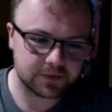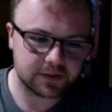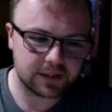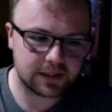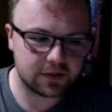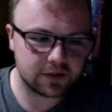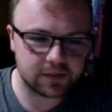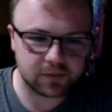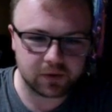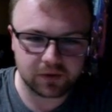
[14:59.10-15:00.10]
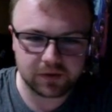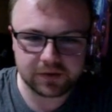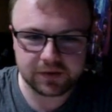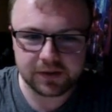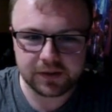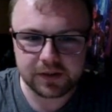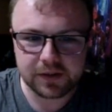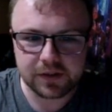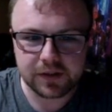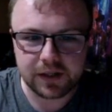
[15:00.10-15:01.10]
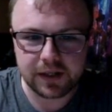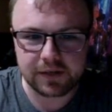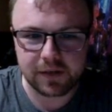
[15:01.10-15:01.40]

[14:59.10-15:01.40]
And look at them all. I like that.